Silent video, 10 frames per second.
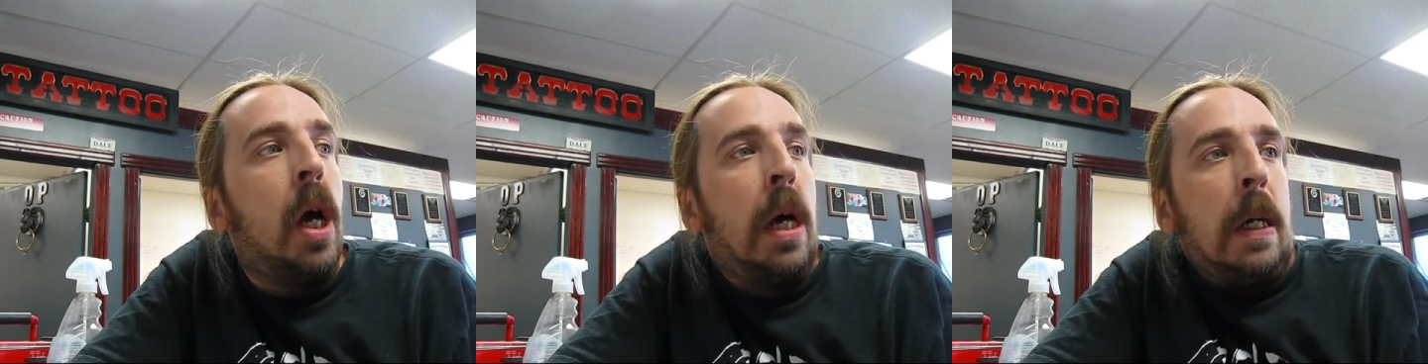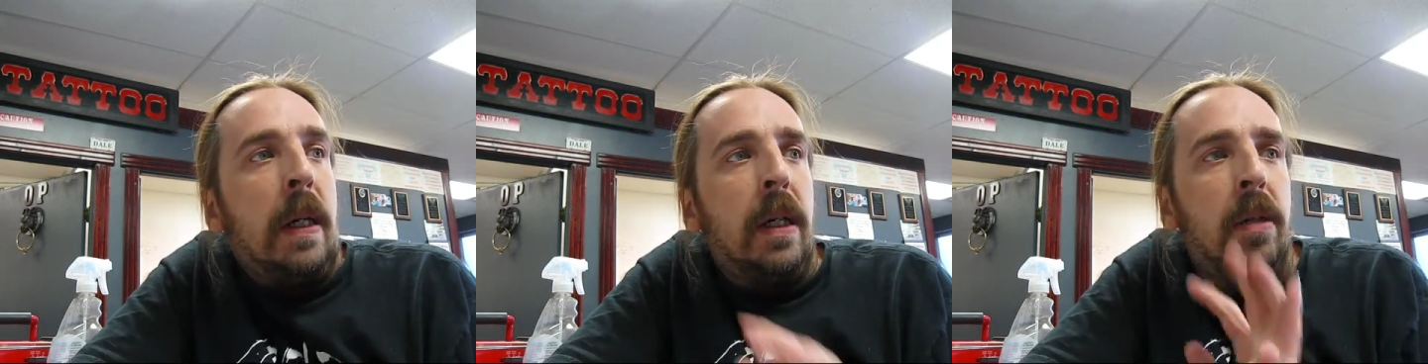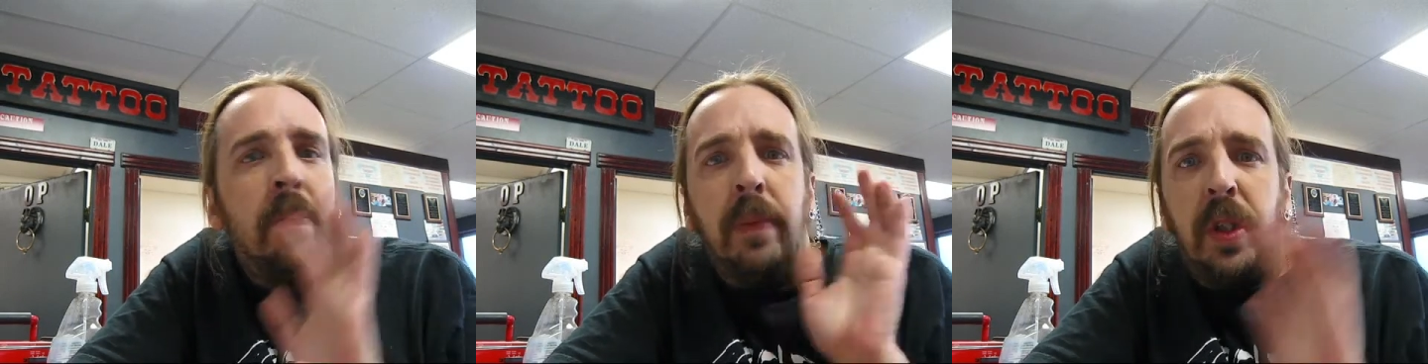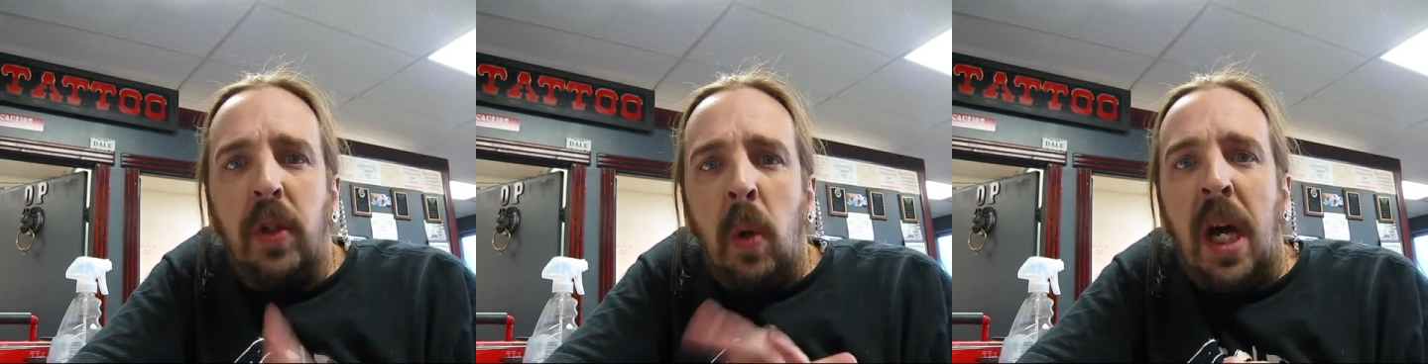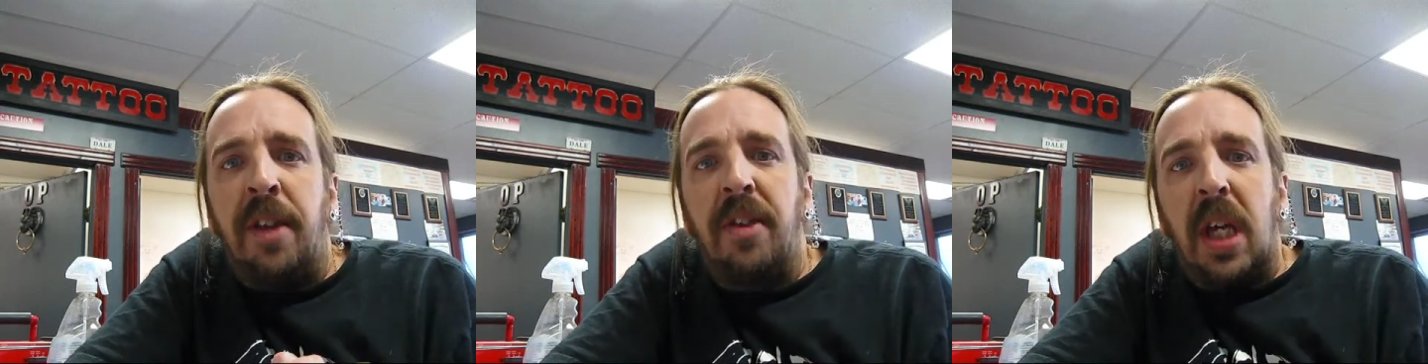So
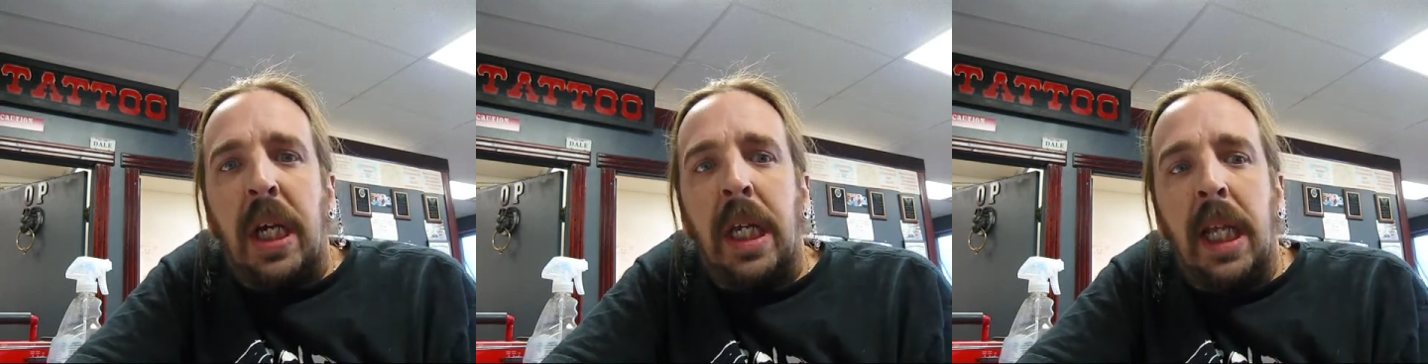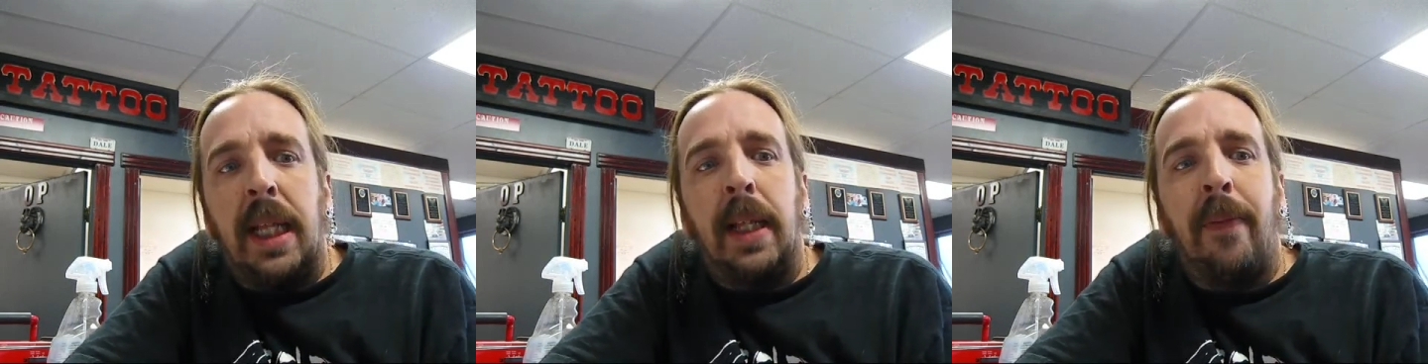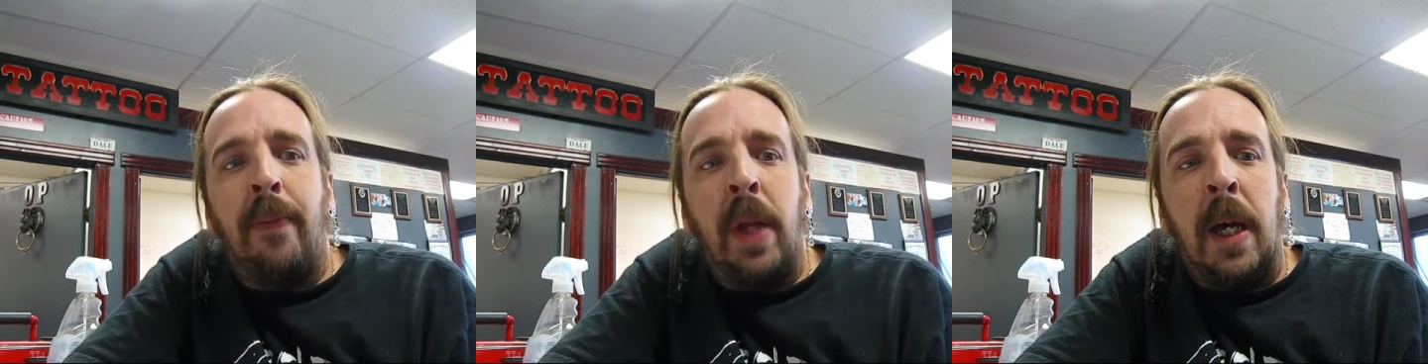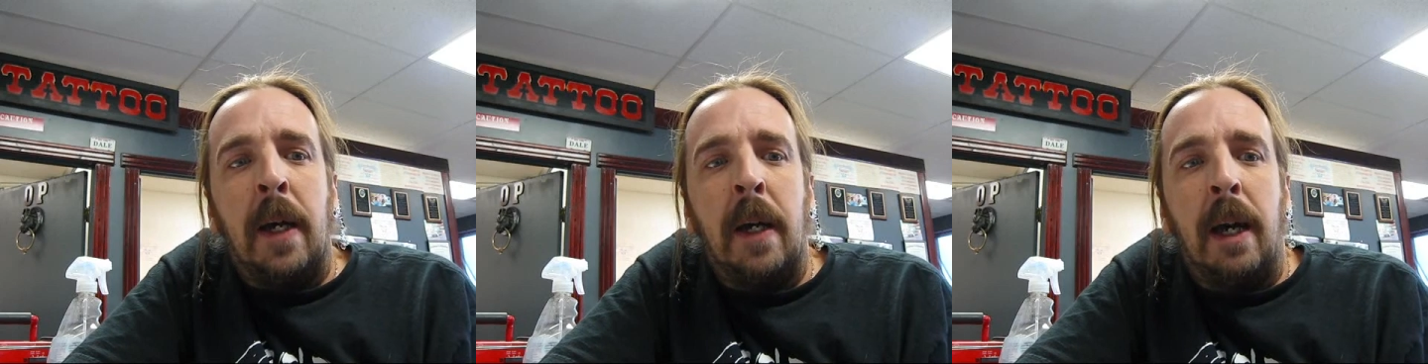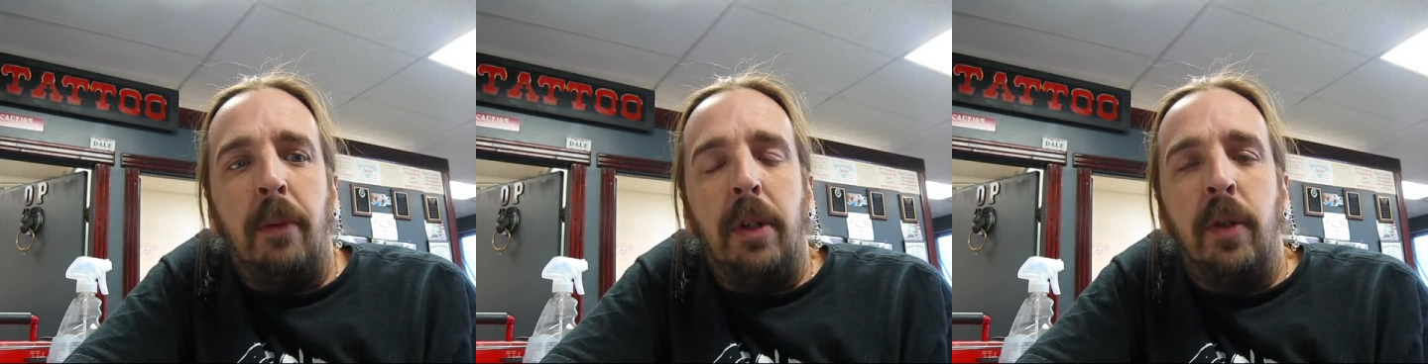I thought
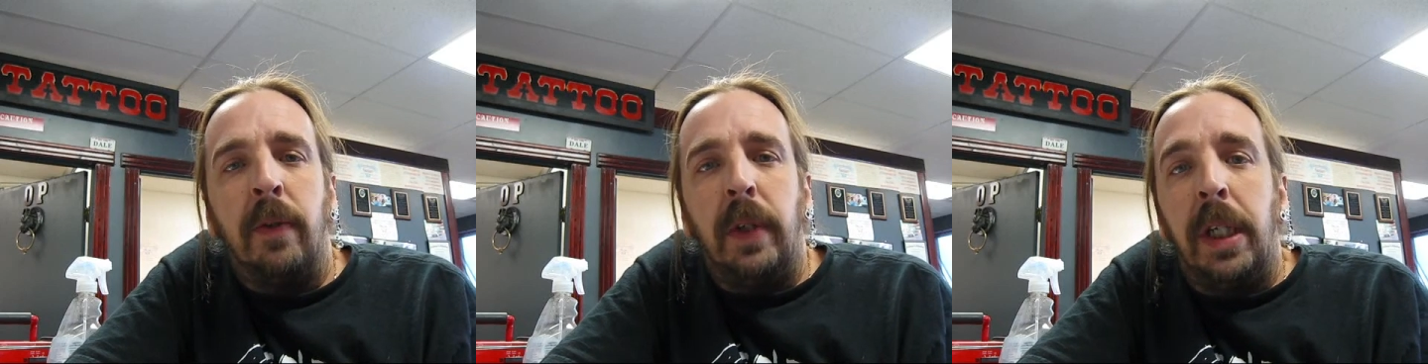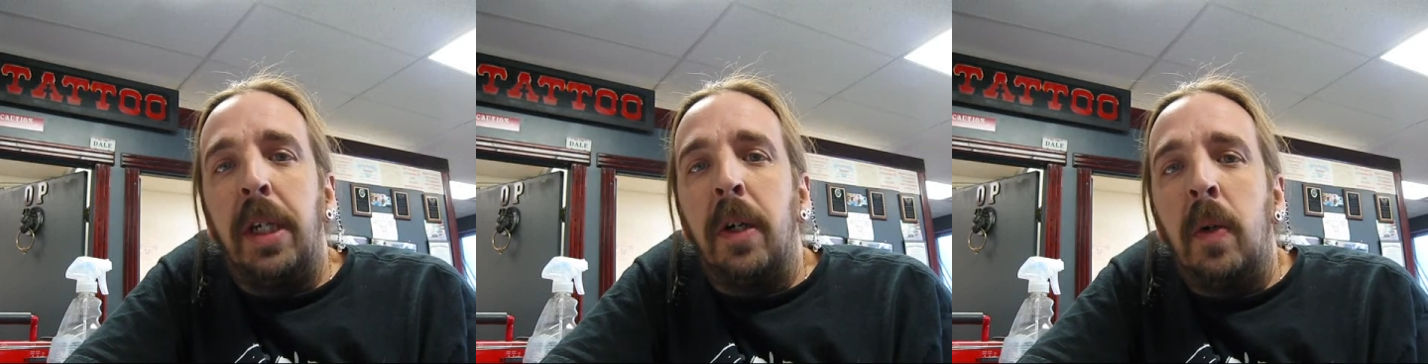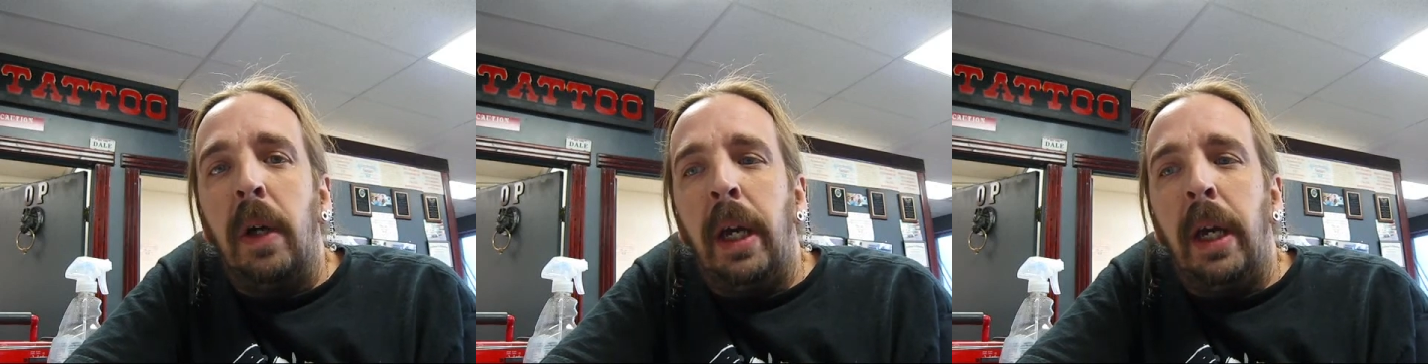I would do a video,